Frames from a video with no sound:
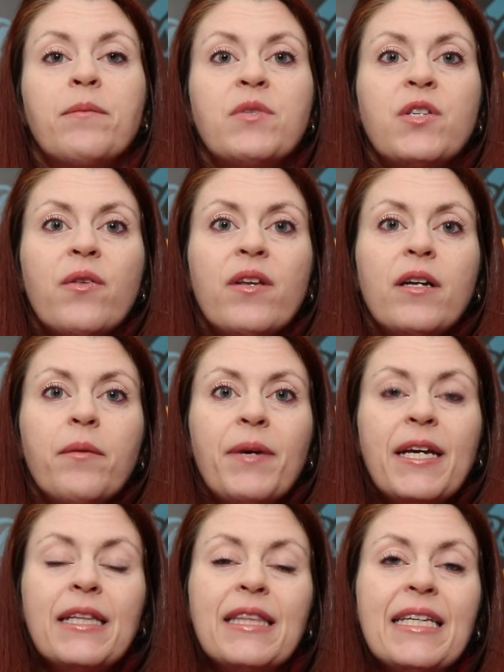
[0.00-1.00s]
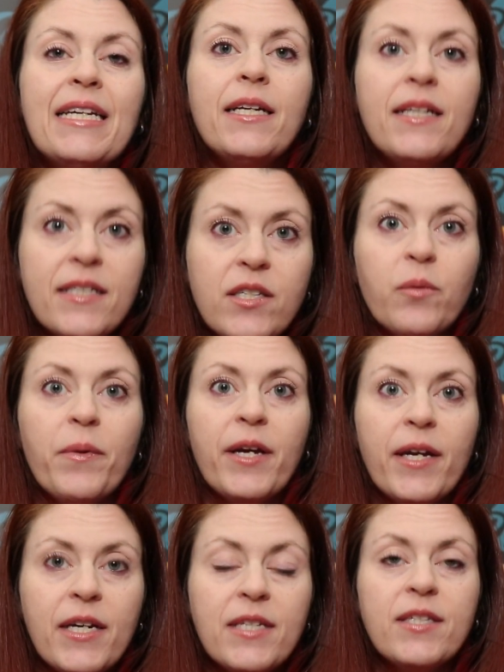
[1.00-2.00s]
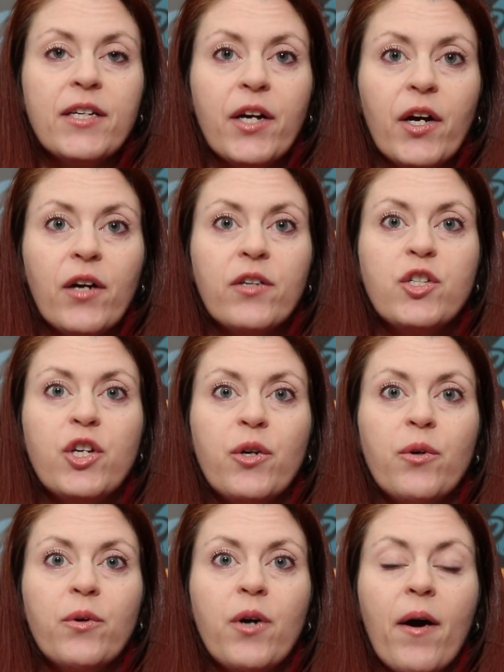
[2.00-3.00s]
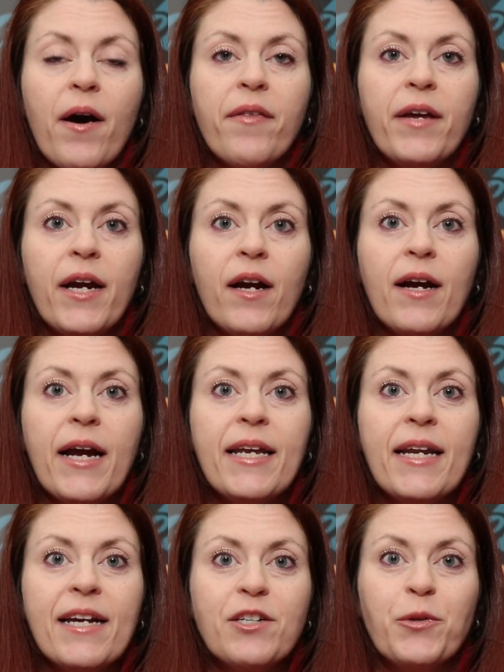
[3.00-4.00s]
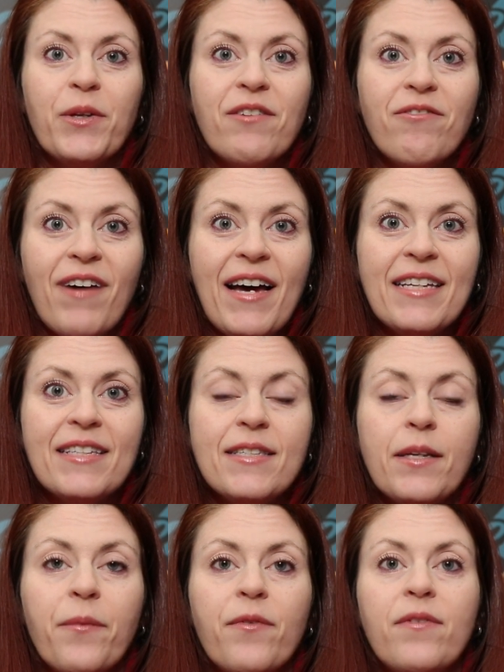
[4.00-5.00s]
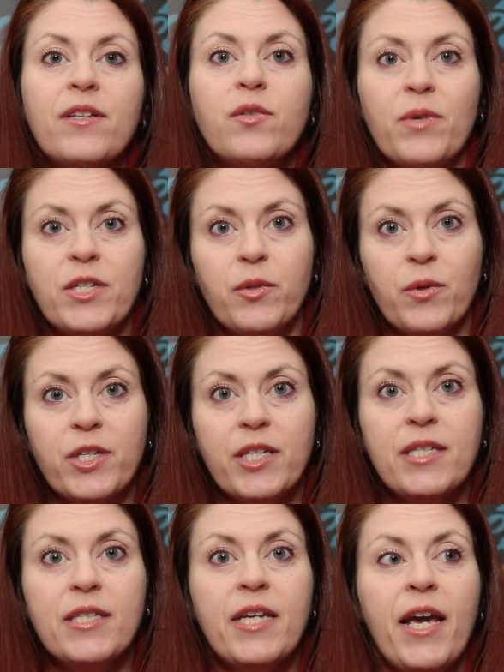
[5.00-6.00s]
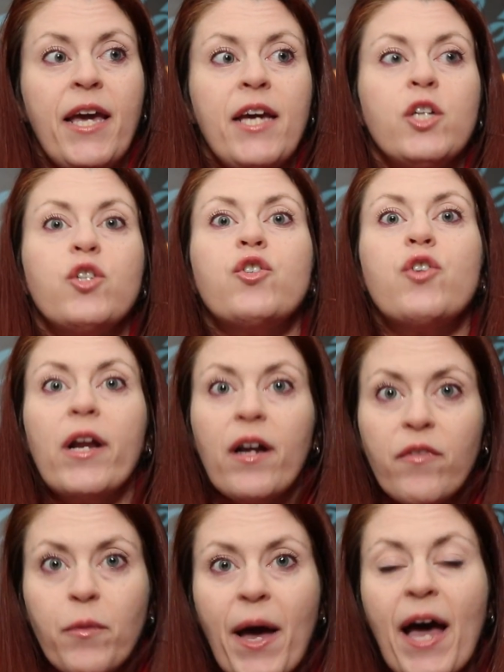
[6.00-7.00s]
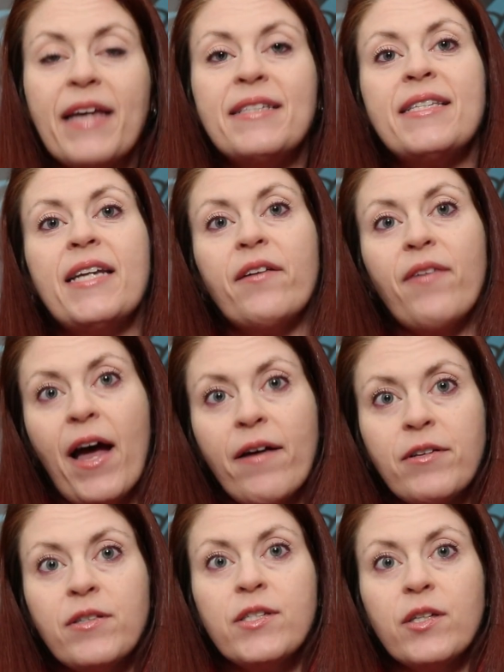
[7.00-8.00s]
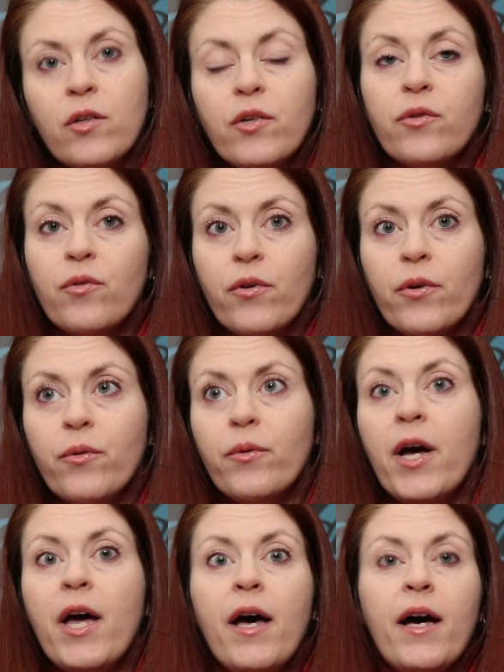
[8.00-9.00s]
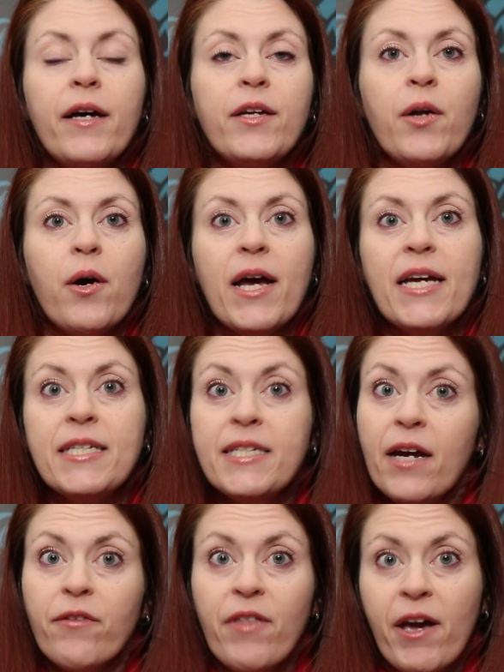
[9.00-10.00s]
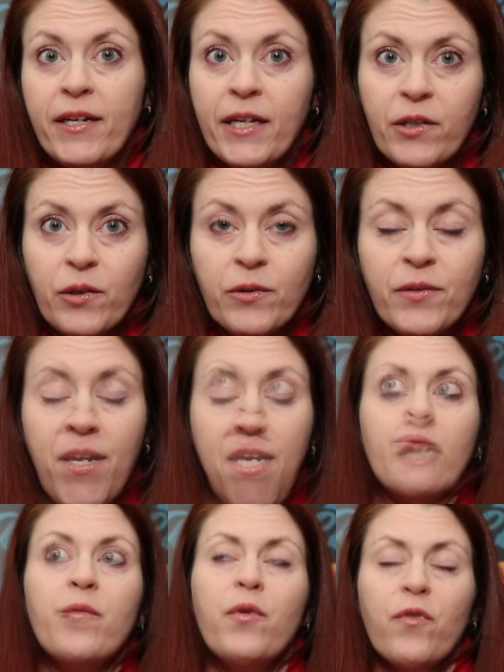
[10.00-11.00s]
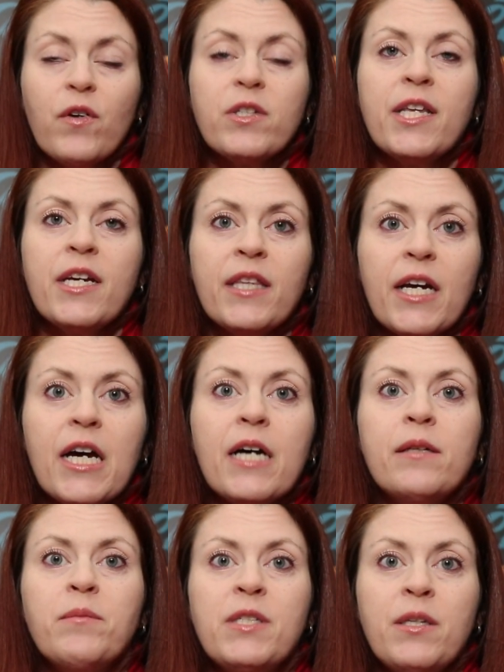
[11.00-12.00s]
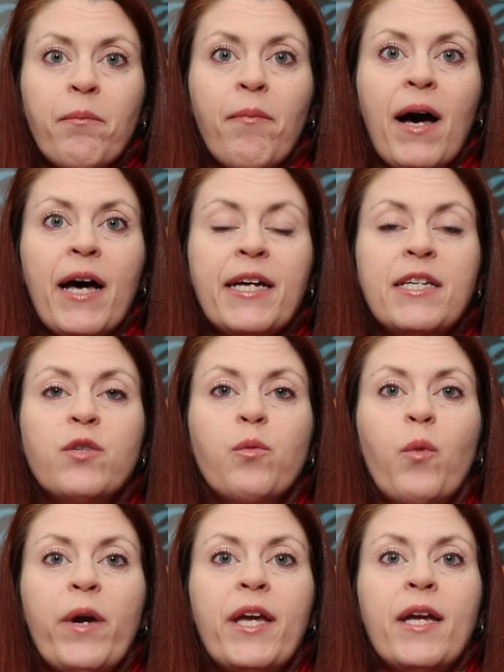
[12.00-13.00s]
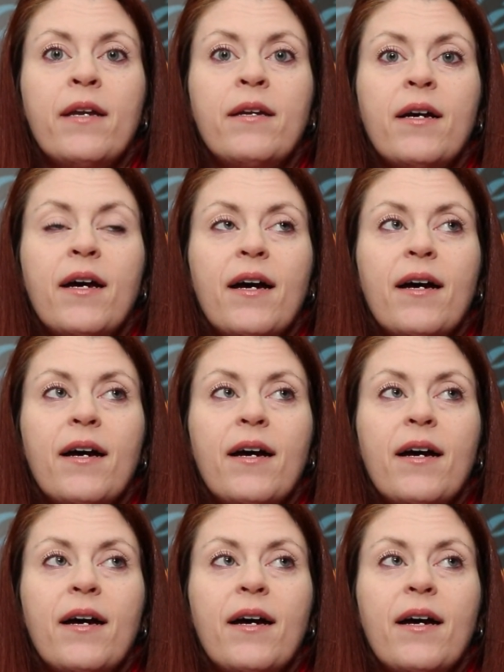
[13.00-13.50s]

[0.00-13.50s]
so that it'd be a little bit easier to go out there and actually find some of these resources straight off the bat instead of having to look through a haystack for that needle. The first thing that comes to mind when